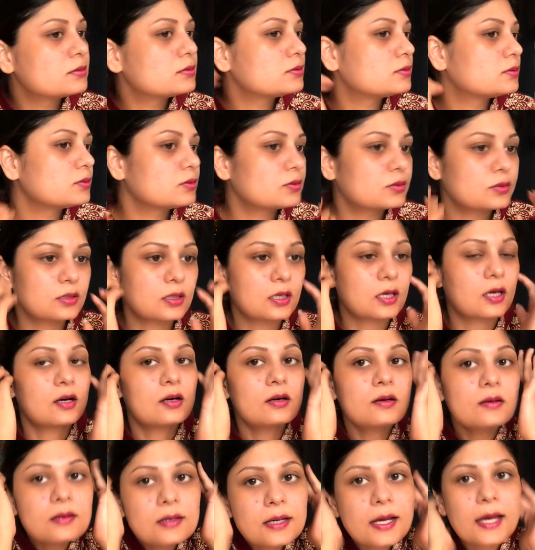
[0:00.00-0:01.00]
So
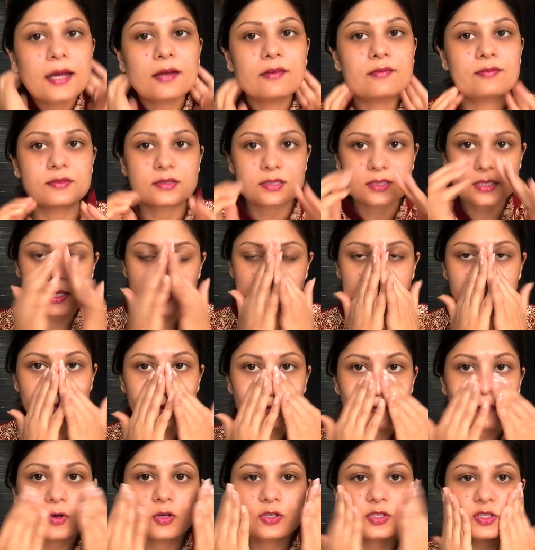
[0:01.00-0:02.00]
now I have done my
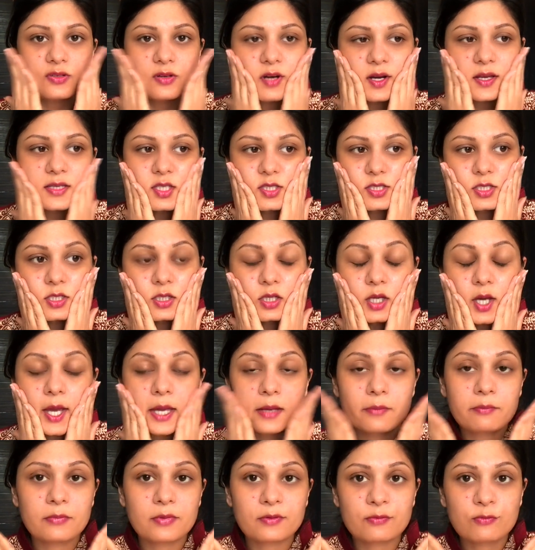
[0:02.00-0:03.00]
moisturizer,
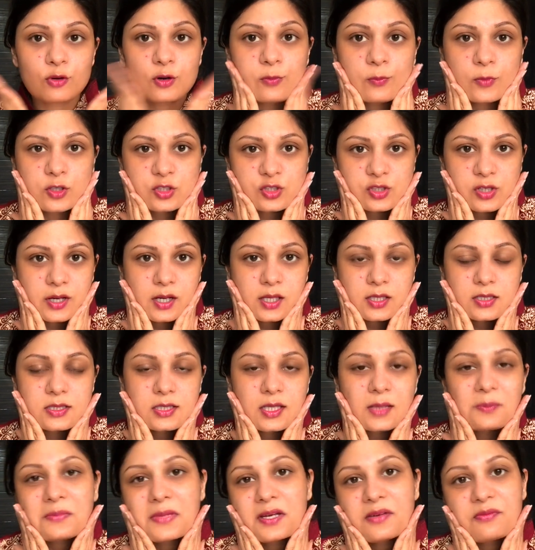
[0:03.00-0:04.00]
and before
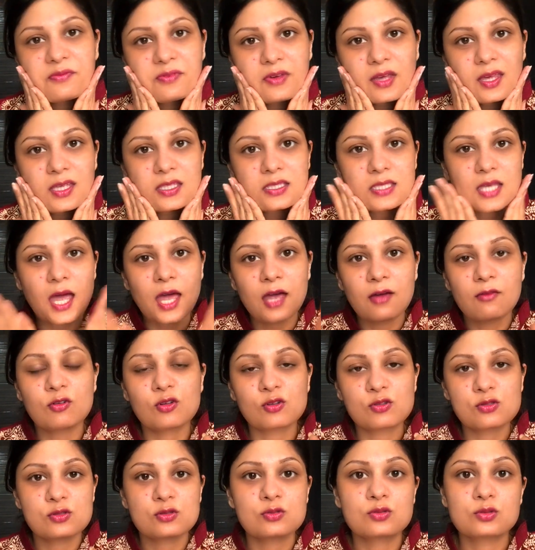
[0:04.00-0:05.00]
moisturizing my face, I have
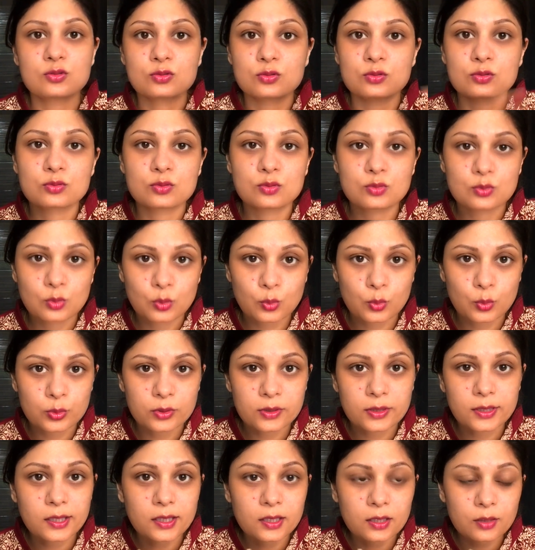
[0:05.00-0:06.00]
also
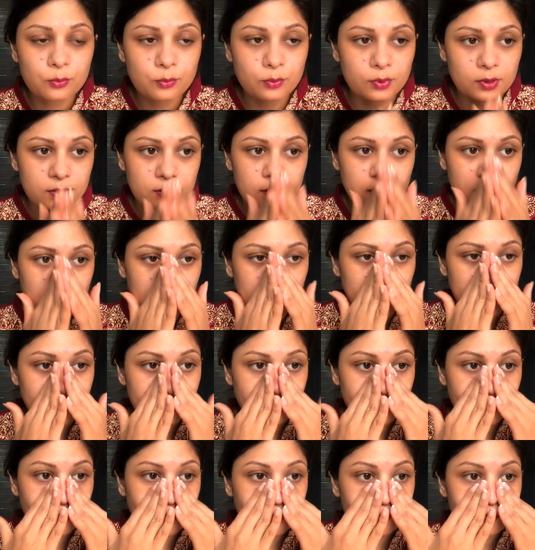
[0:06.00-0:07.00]
toned it with the
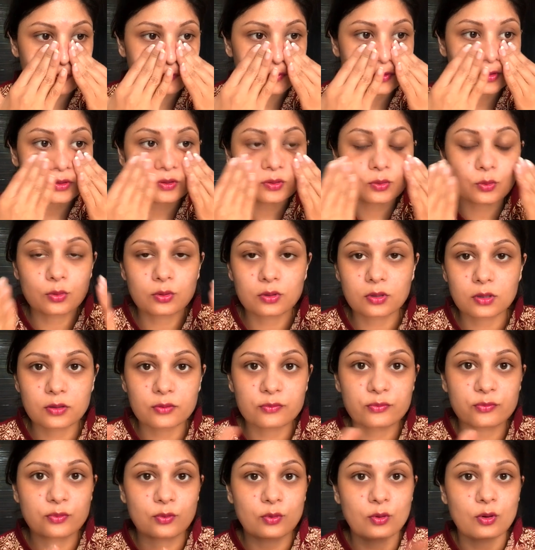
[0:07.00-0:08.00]
help of the toner
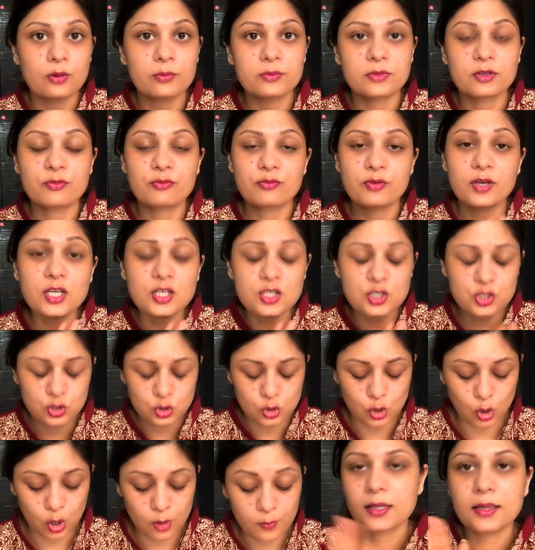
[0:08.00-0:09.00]
from the Face
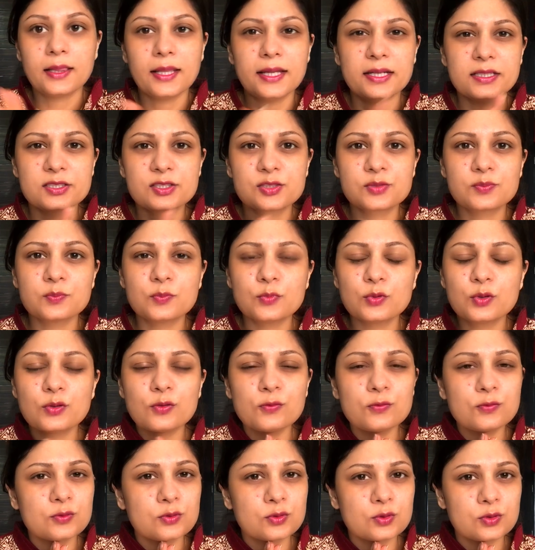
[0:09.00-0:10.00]
Shop. Let's
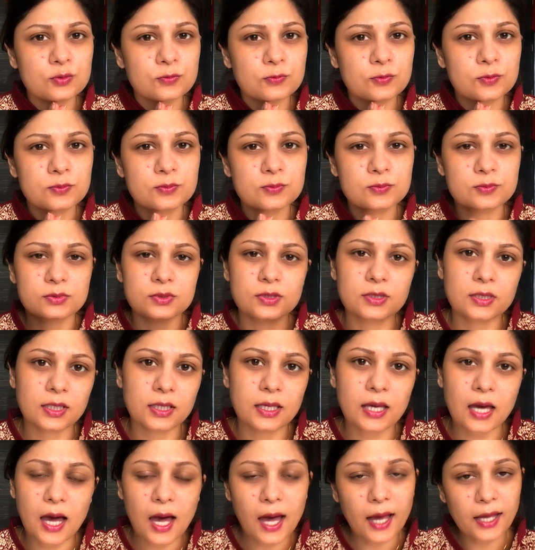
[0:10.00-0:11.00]
move to
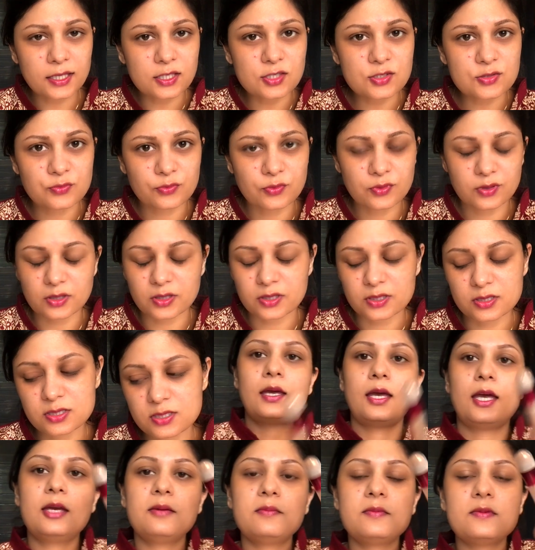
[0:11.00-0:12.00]
the eyes first.
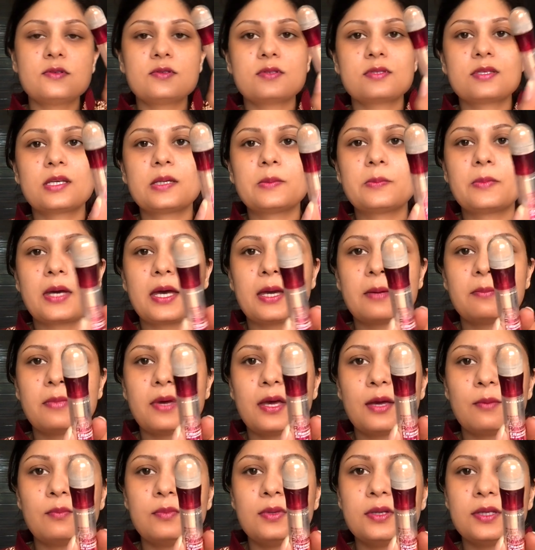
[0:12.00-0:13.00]
I'm using my
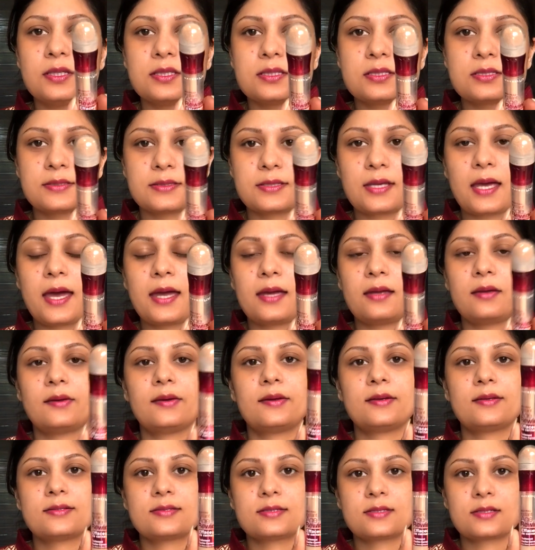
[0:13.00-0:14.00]
Maybelline's Eye
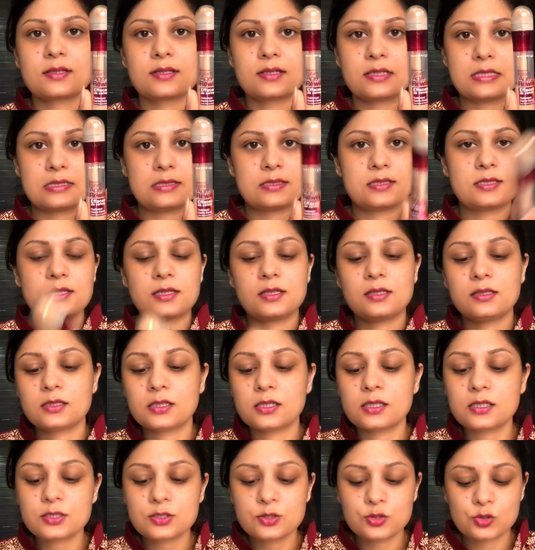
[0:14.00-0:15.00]
Eraser
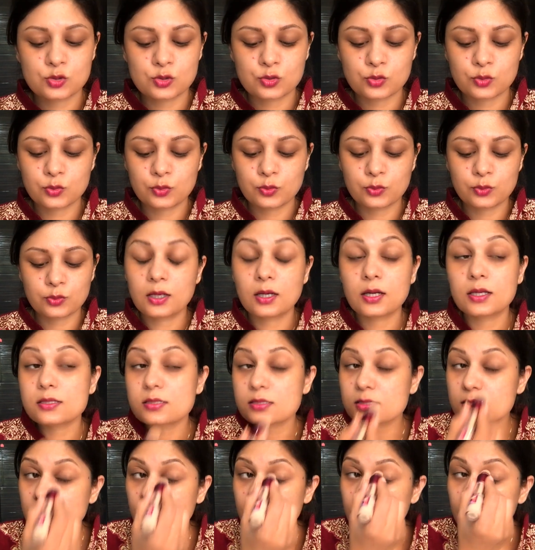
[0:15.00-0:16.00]
Concealer to
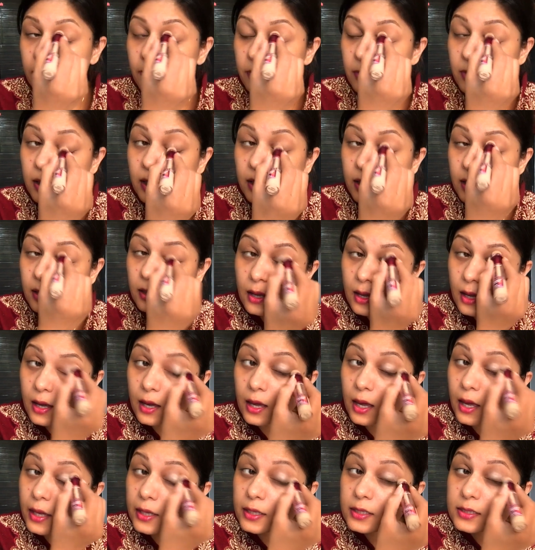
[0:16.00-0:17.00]
conceal my
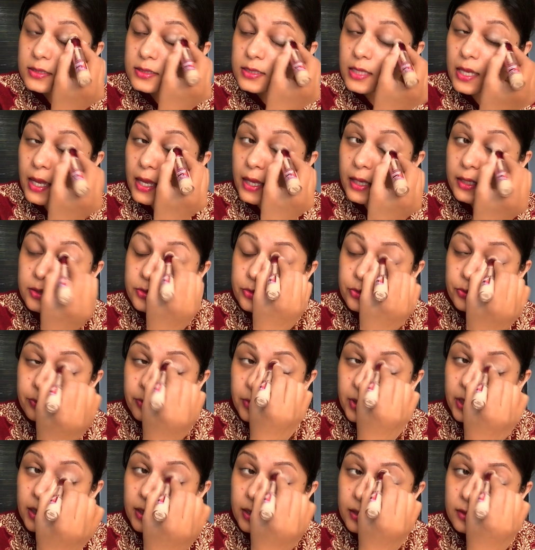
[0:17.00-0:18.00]
eyes and to
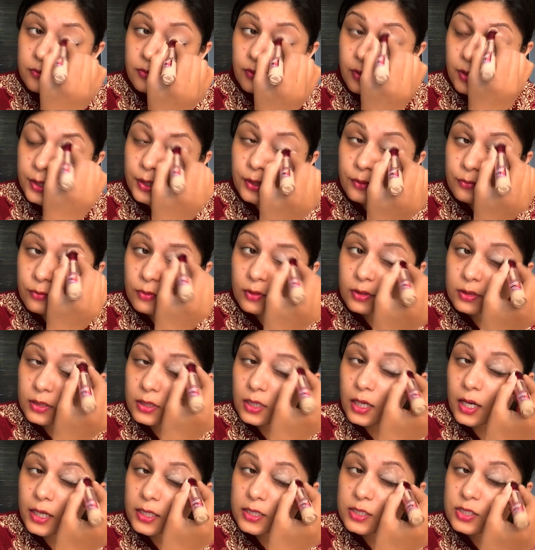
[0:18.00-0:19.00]
make it ready for the
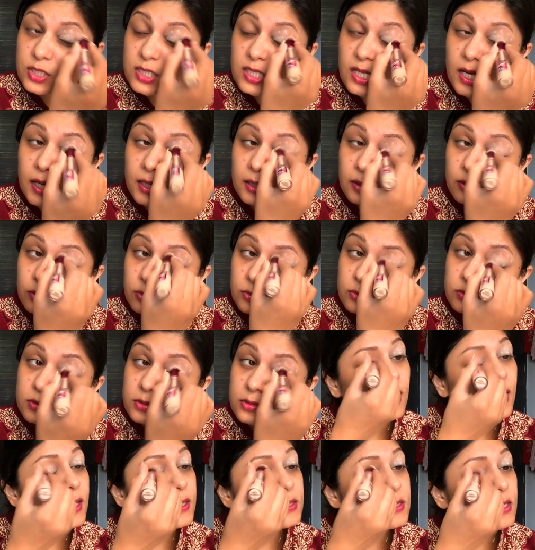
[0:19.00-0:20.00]
eyeshadows.
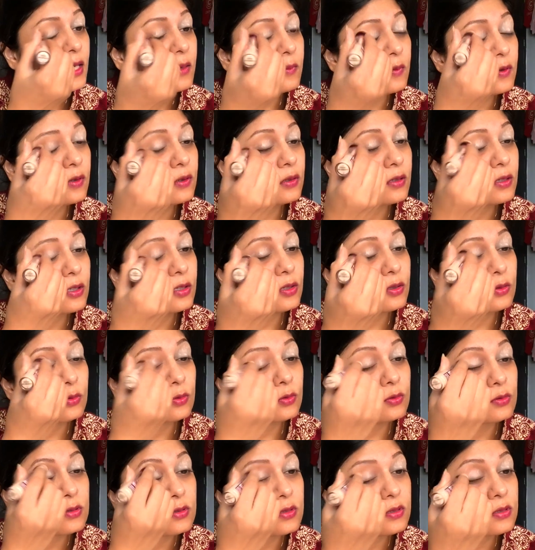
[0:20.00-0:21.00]
As I'm gonna
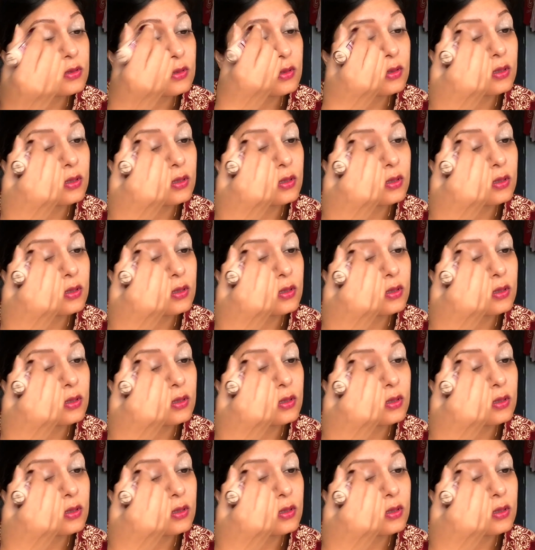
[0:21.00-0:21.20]
use